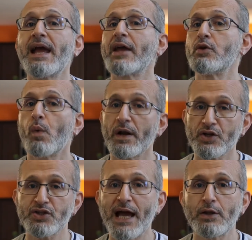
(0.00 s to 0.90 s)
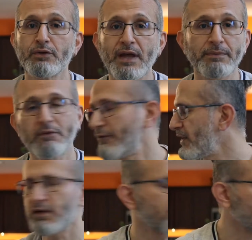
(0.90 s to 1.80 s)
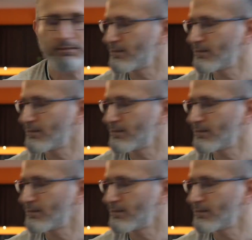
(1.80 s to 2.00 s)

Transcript: and you want a shallow depth of field,